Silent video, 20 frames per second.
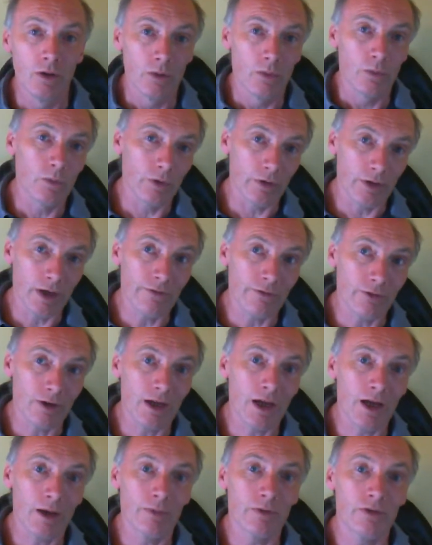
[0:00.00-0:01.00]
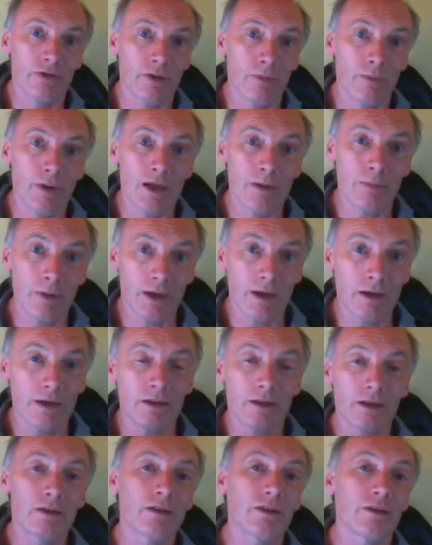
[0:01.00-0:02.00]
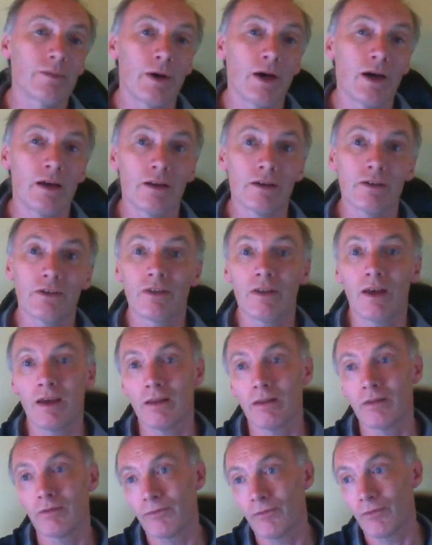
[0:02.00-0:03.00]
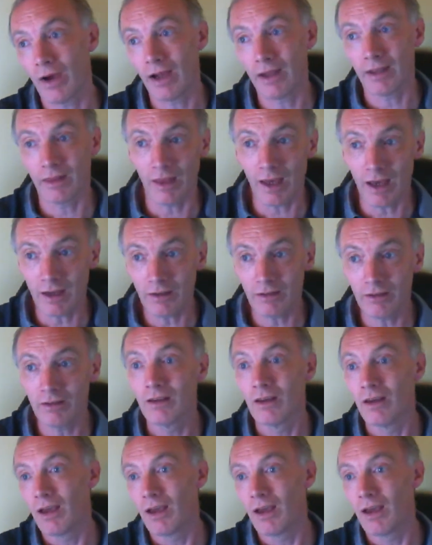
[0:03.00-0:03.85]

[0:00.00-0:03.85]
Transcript: wherever it happens to may be. And the pilots then find that